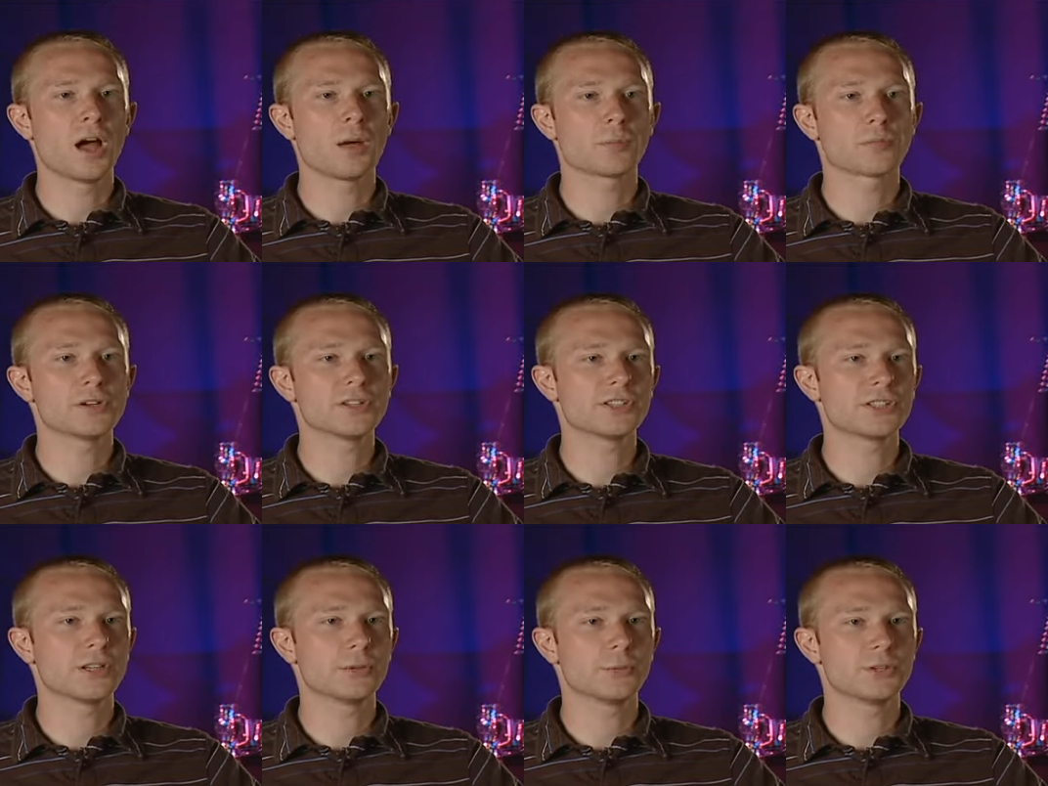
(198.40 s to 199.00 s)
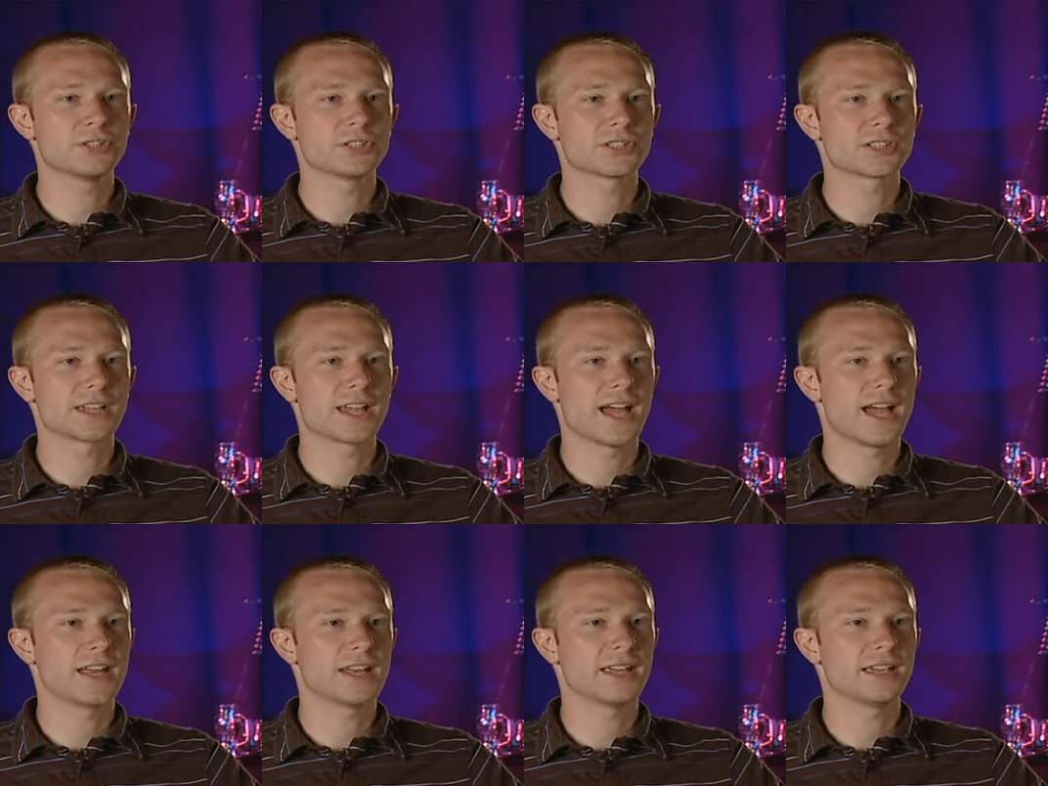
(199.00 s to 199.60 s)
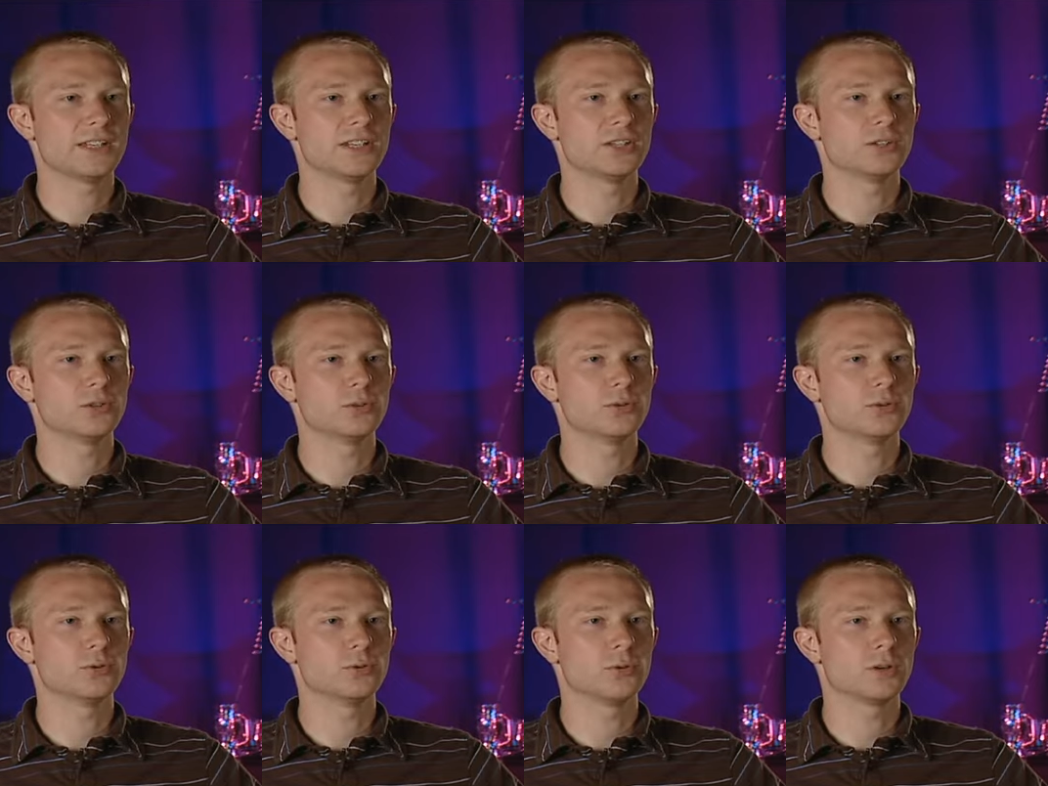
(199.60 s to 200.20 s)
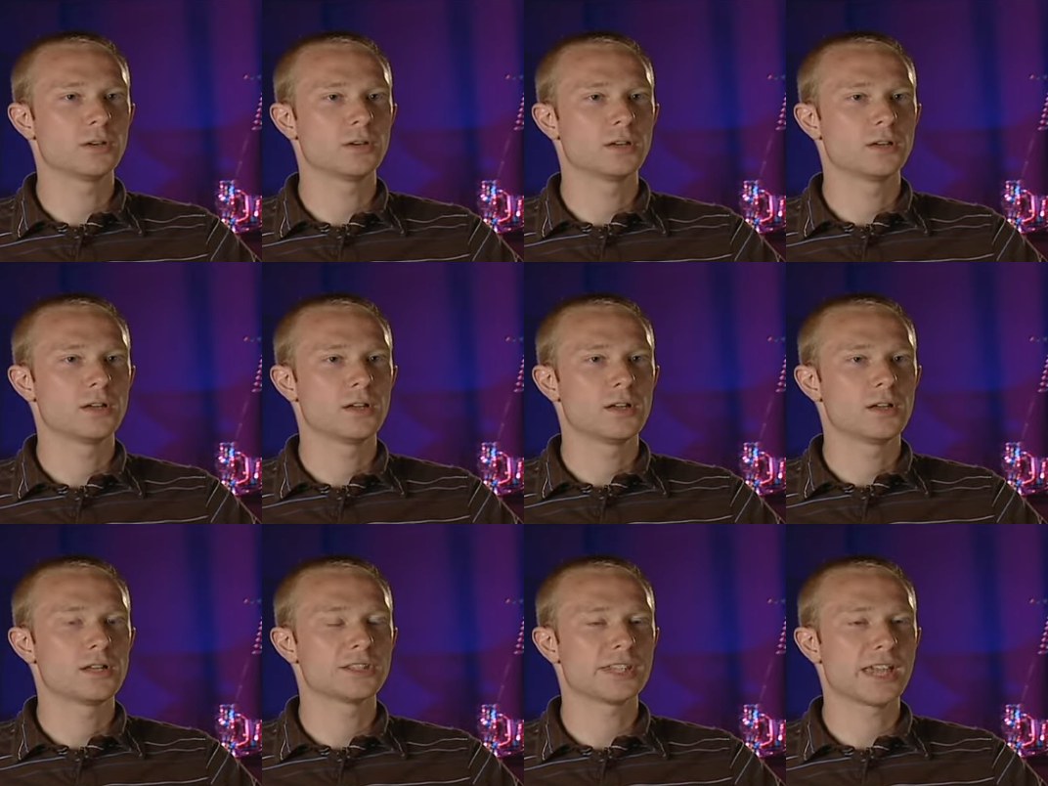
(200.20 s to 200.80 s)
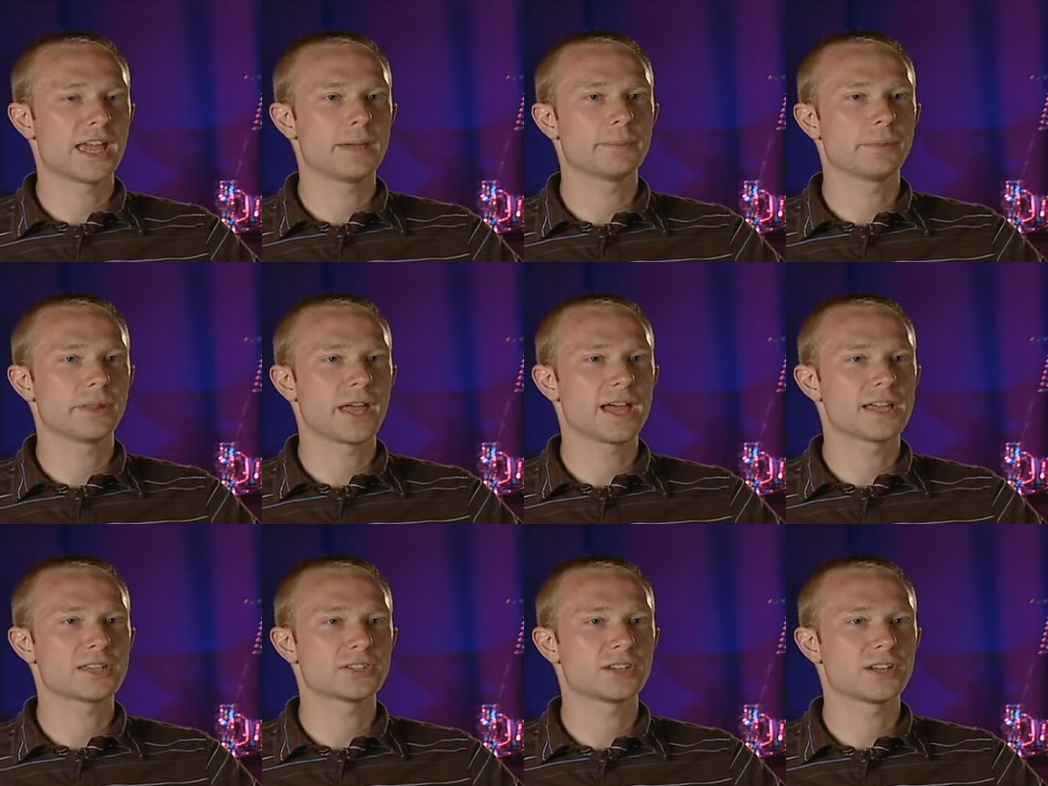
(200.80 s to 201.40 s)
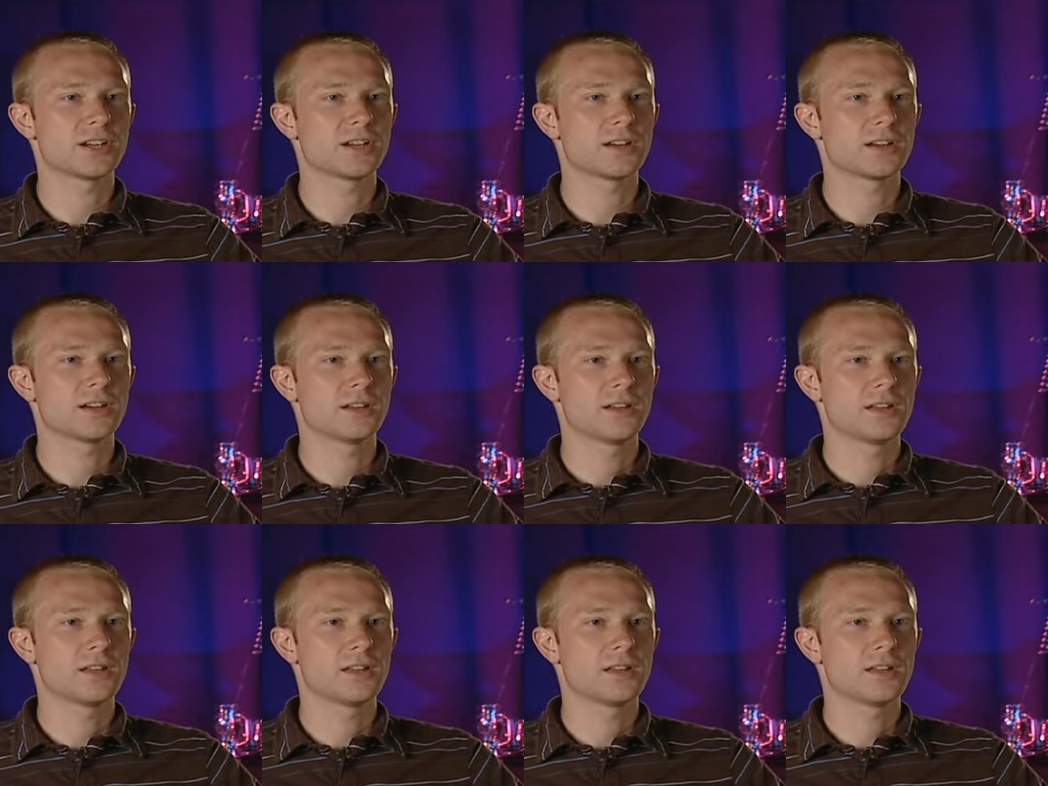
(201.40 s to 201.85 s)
Recently we just got a new sandblaster